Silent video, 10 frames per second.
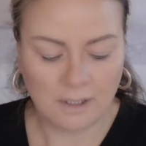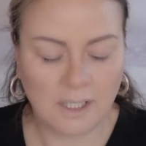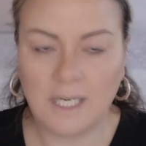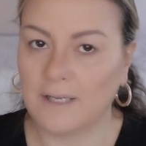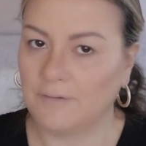
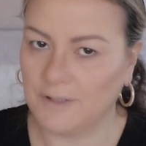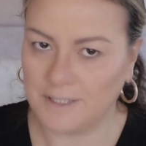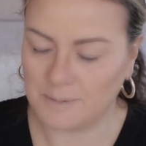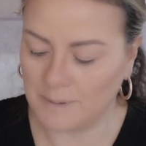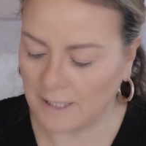I love
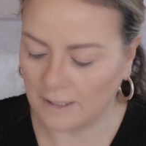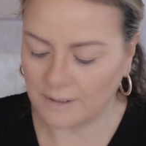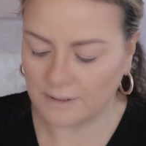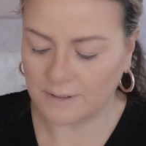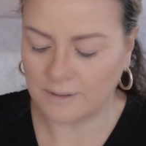these
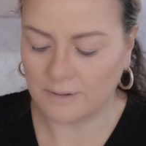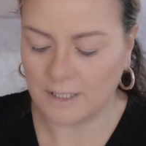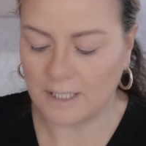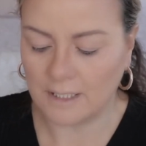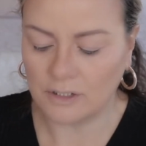palettes.
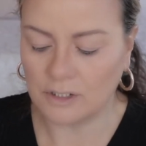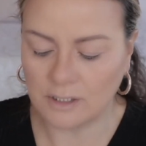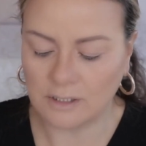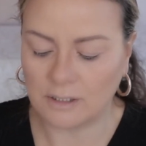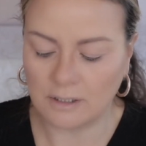They are
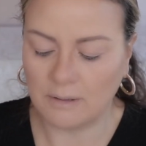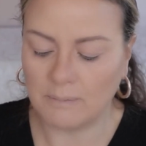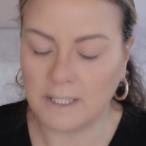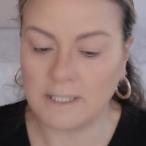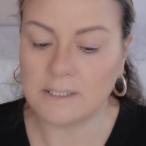just
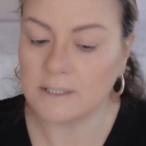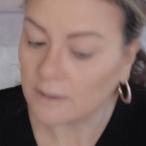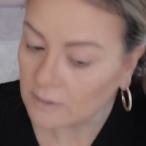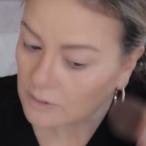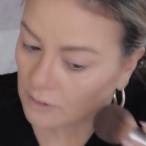
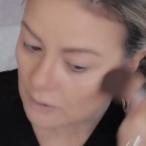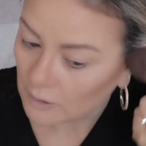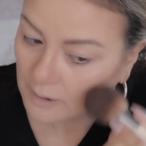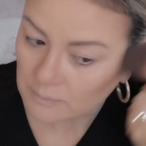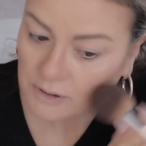amazing. So
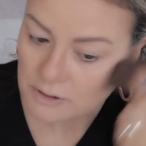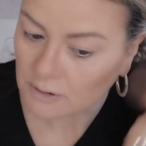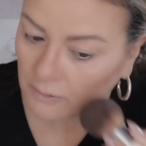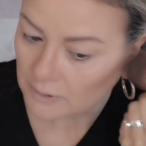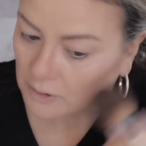I'm just
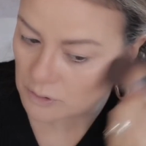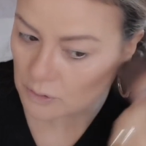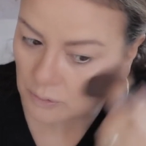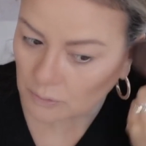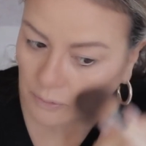going
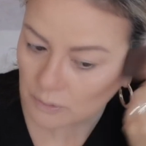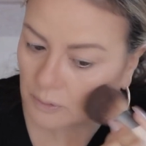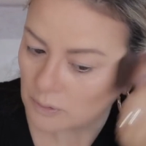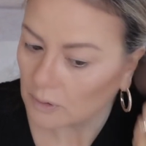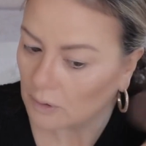to
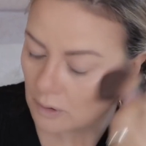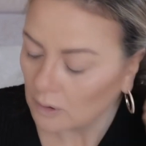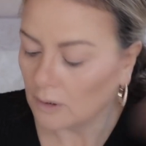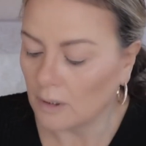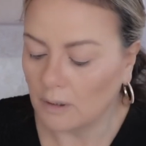
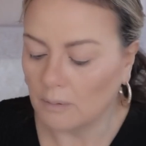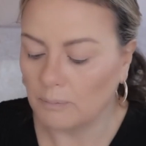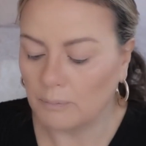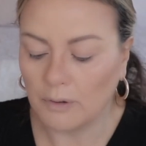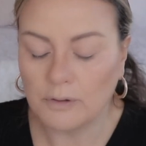
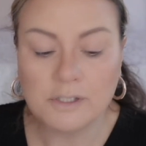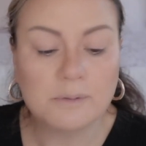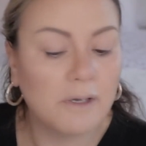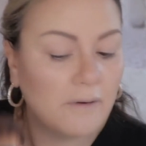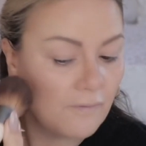bronze
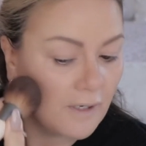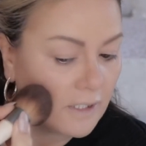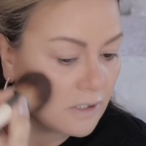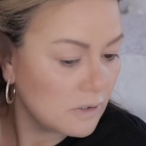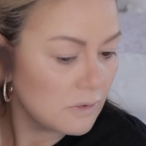my
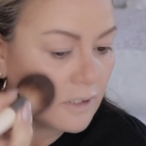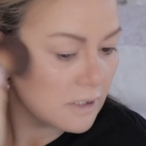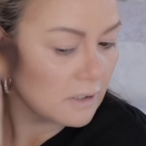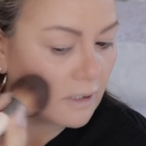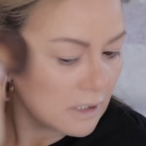face
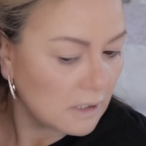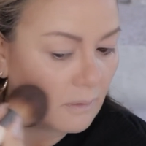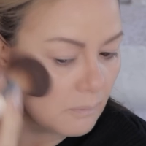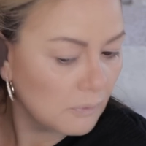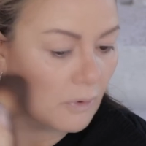using the
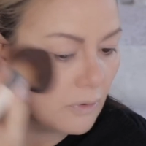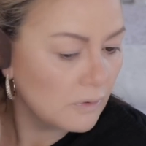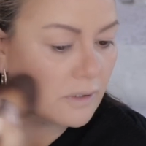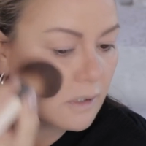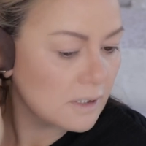
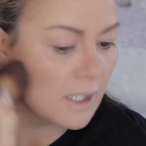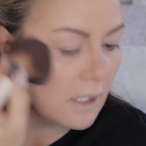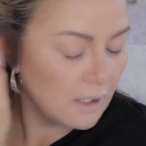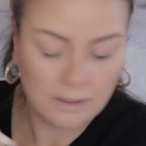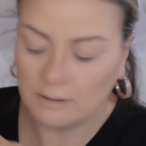bronze
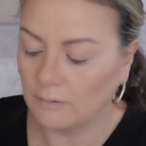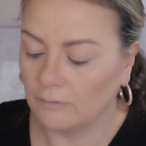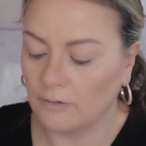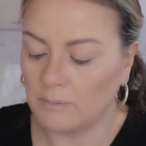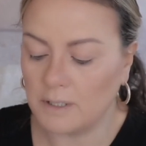colour
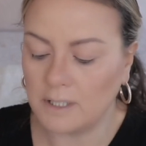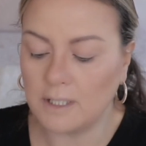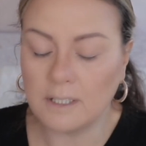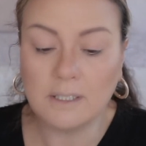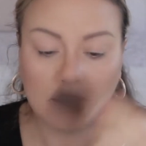from
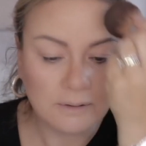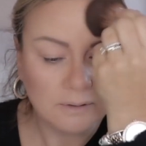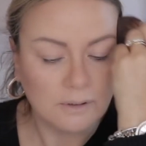here.